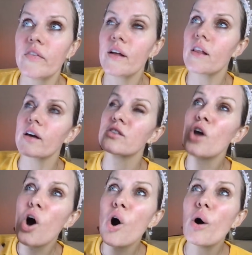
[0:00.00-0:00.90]
they're like,
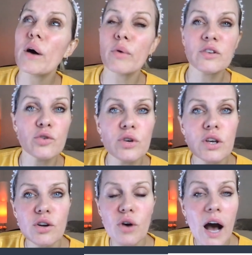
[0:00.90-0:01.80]
no, I was doing,
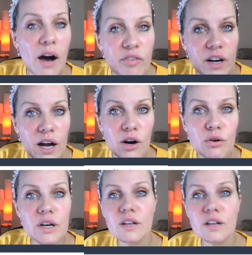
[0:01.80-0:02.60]
you know, half an hour.